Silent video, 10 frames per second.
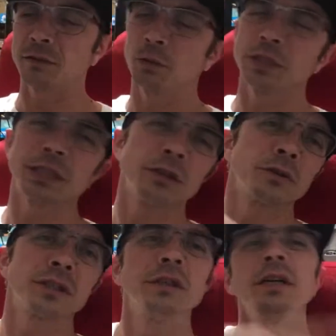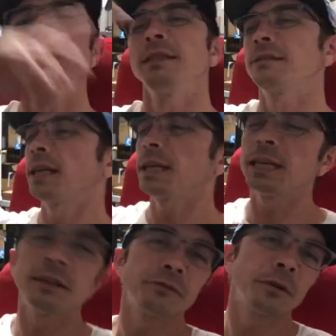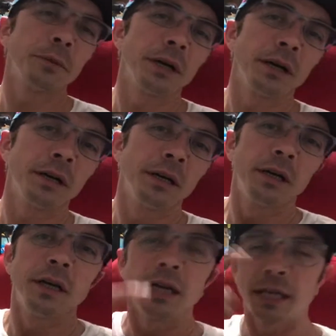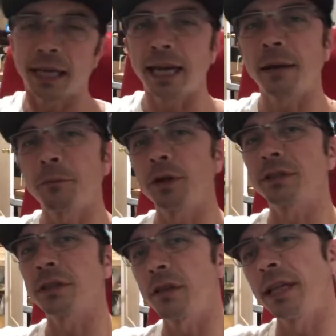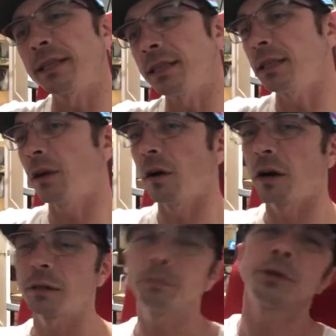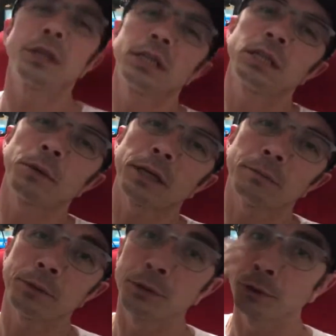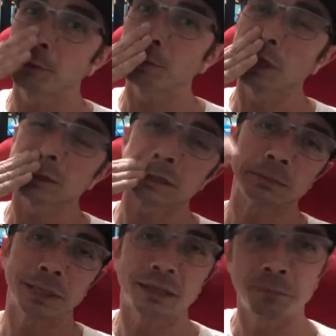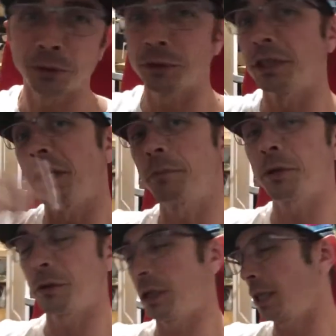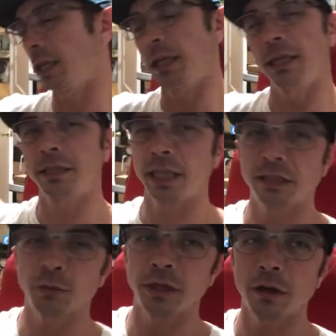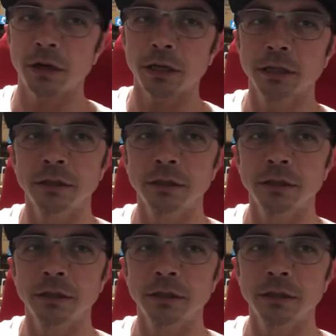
Once it goes to taking it from a camera's little SD card and putting it in my computer and processing it in my computer and then uploading it, it takes way longer.